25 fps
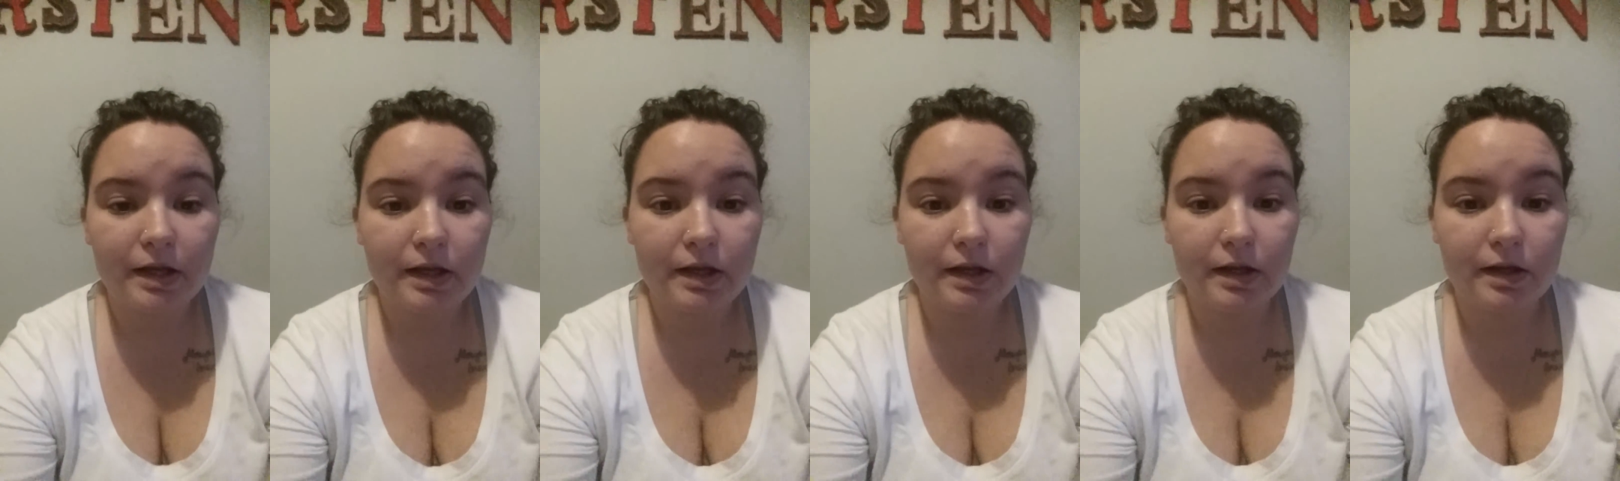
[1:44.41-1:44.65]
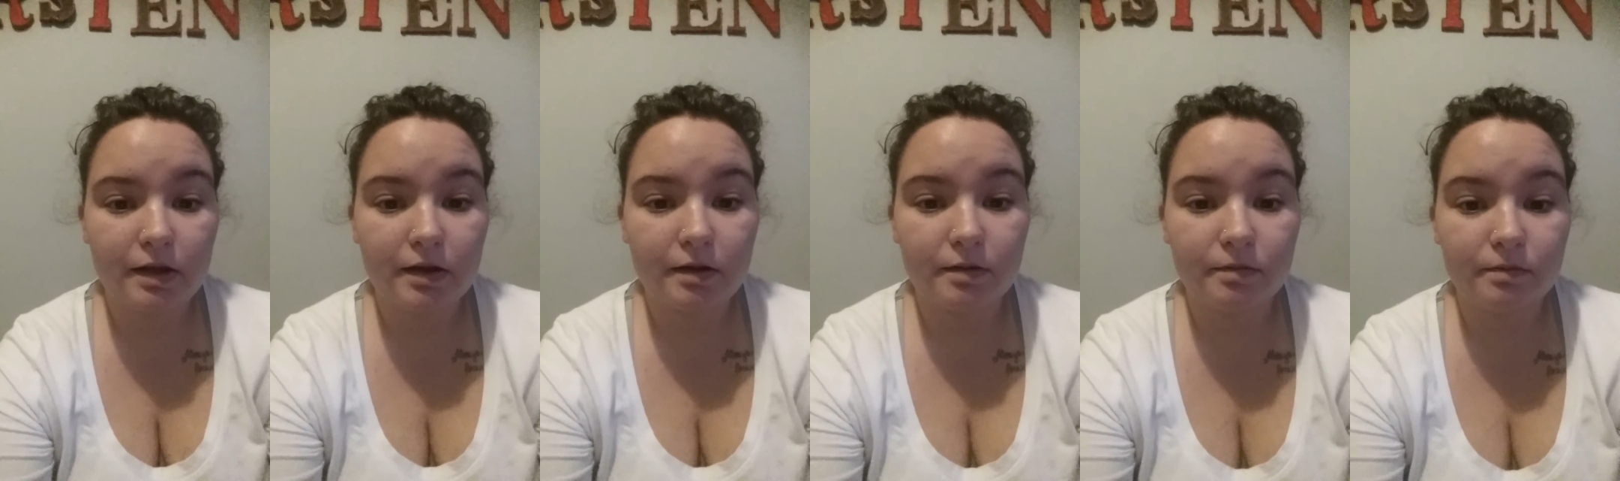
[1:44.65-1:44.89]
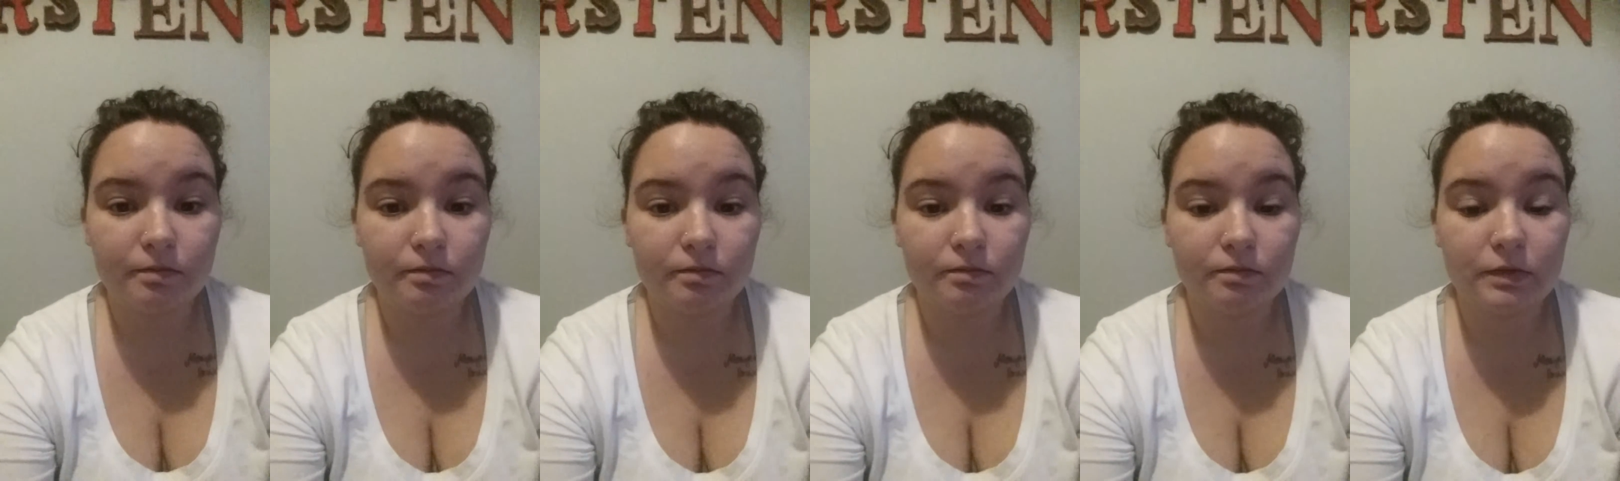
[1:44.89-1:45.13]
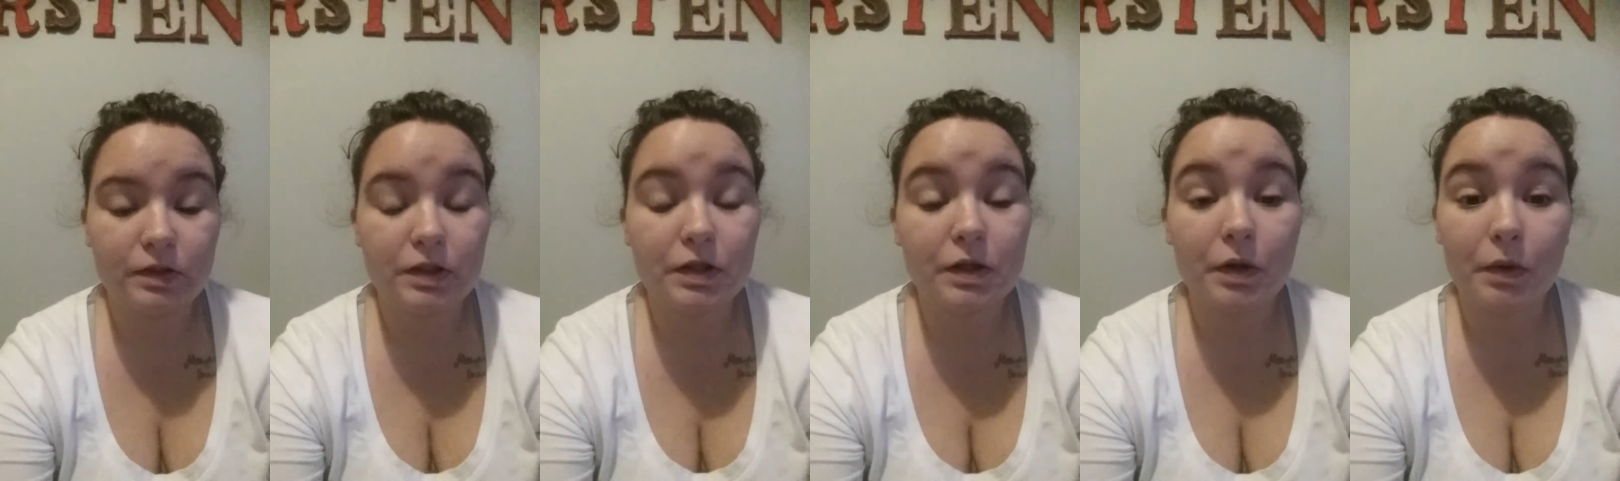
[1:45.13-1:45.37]

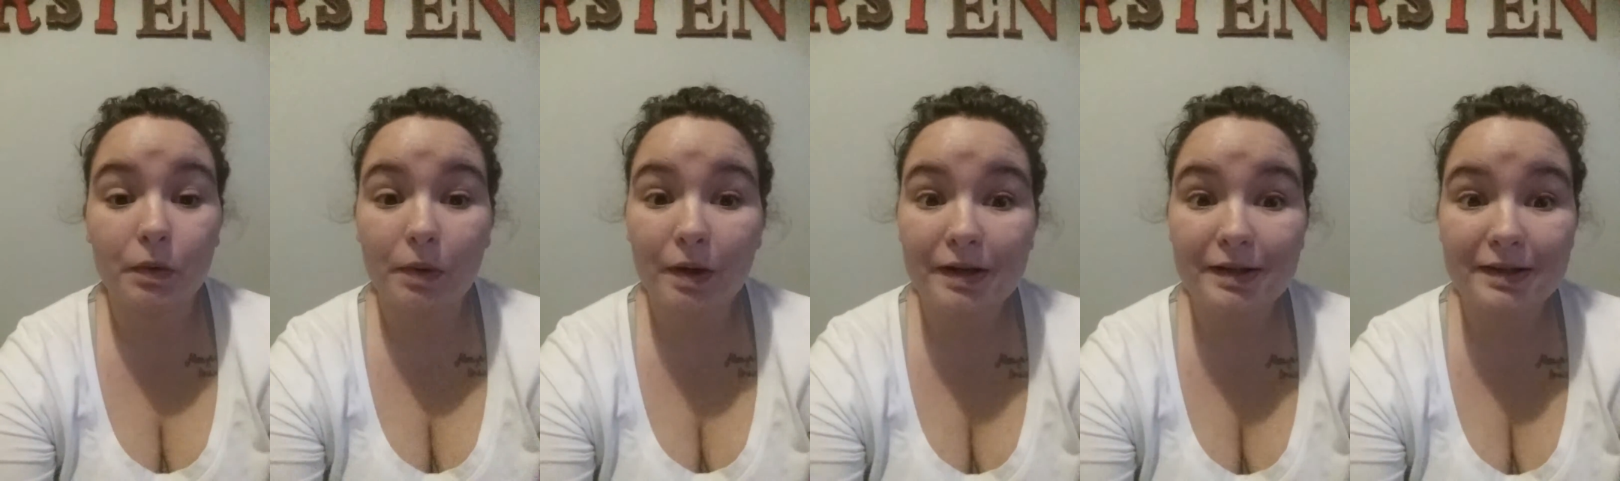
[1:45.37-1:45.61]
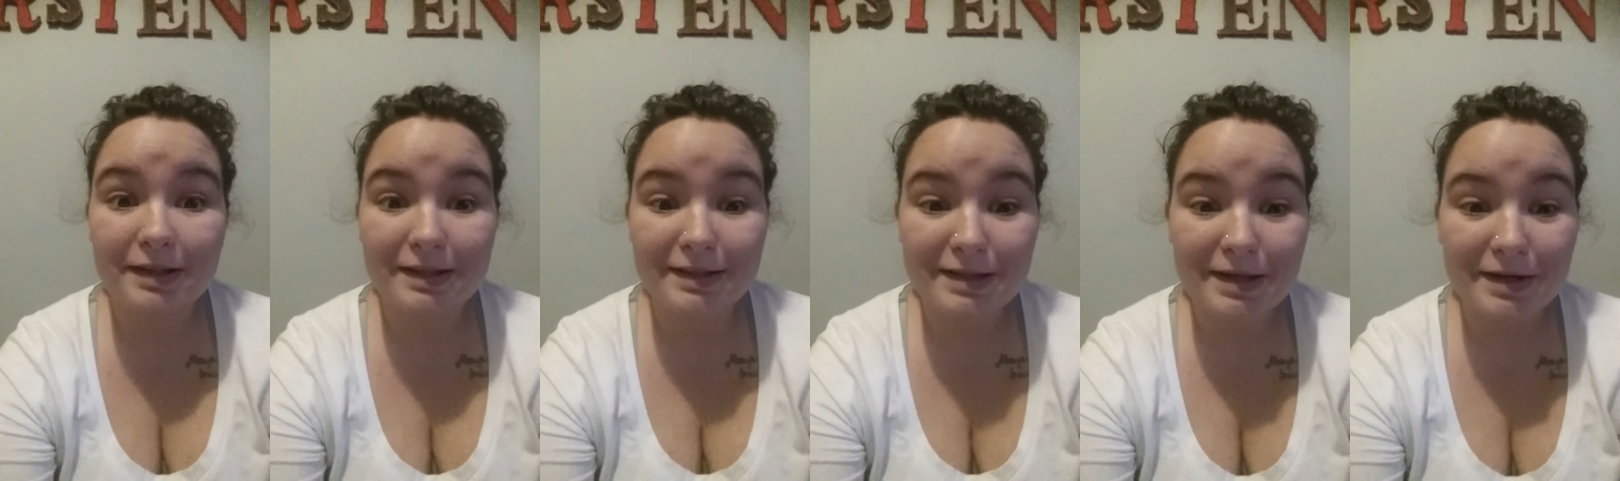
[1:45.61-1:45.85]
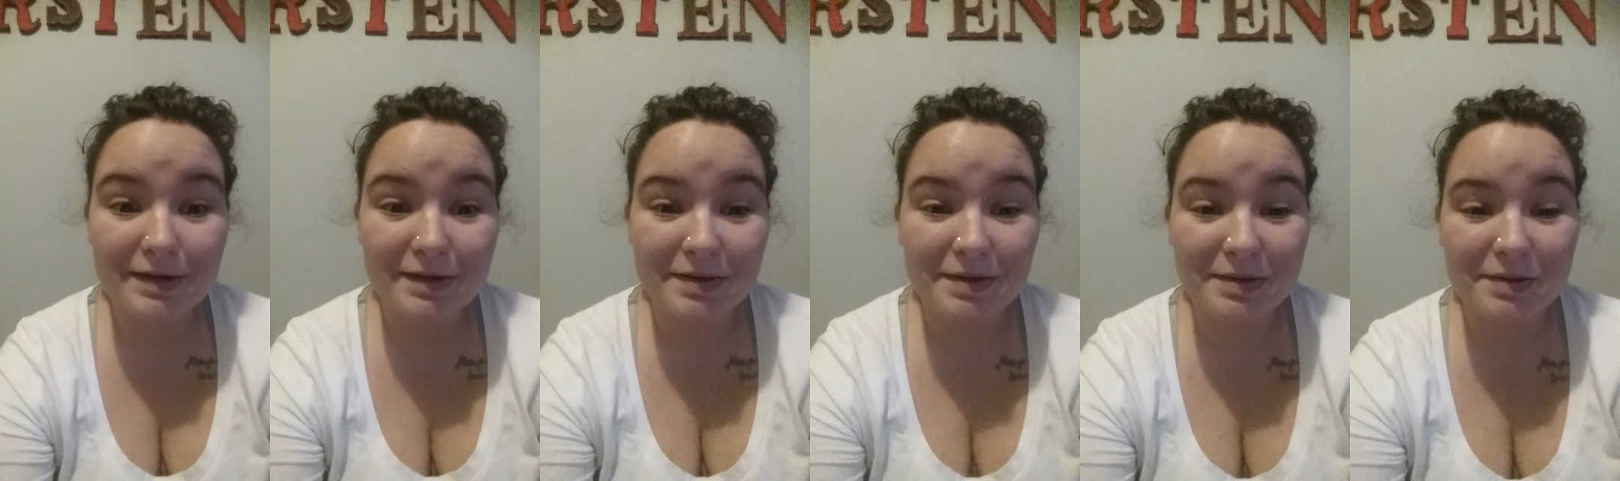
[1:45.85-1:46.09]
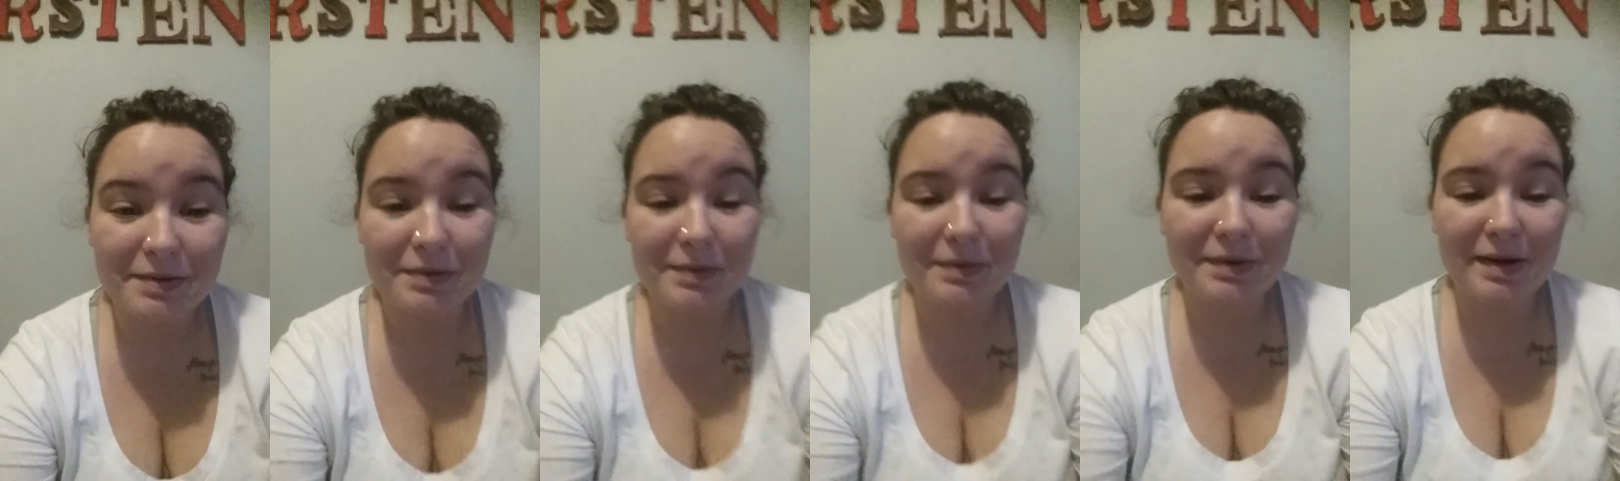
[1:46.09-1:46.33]
to correctly tell
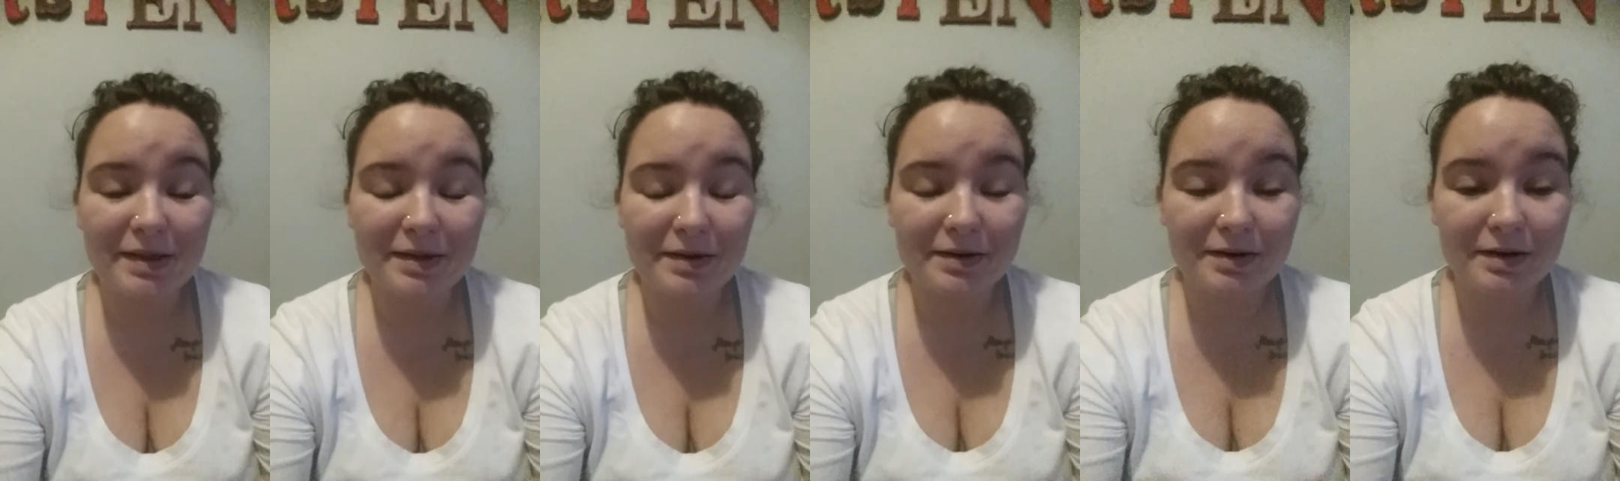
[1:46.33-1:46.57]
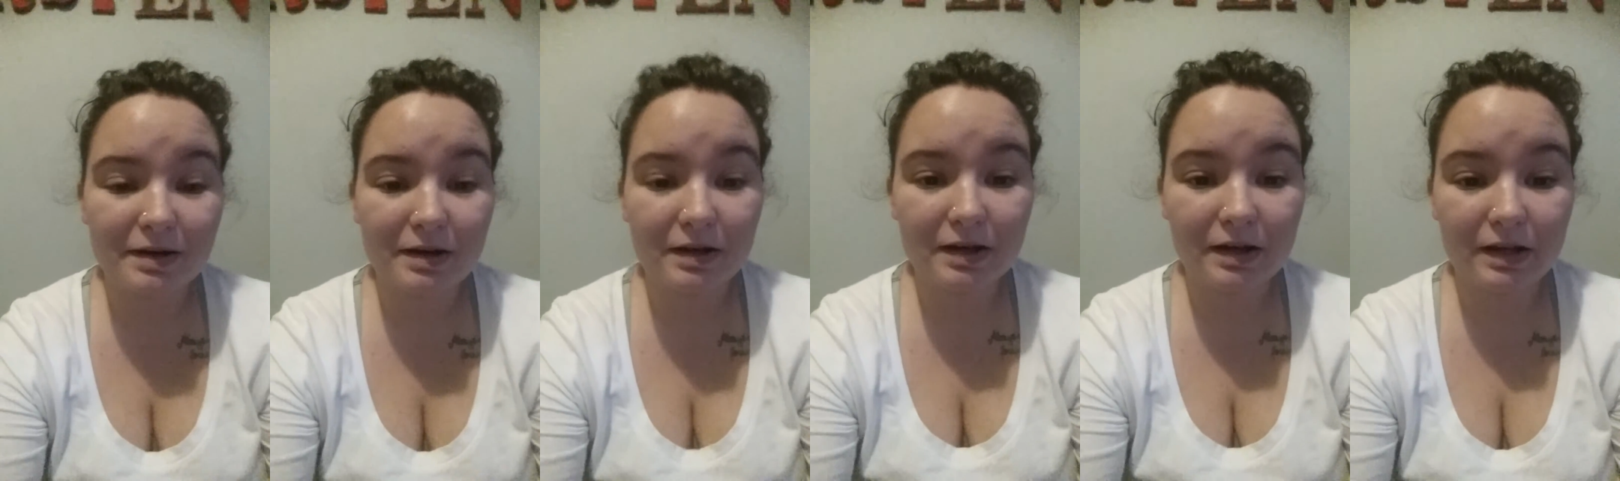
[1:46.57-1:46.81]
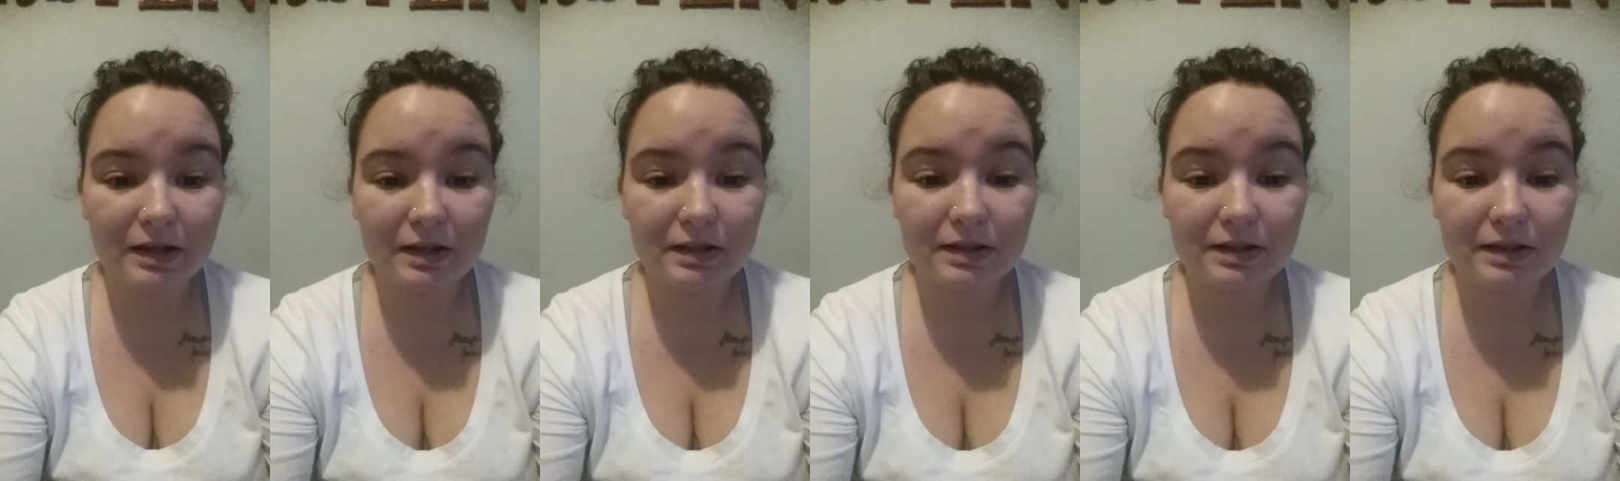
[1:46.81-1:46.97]
you whether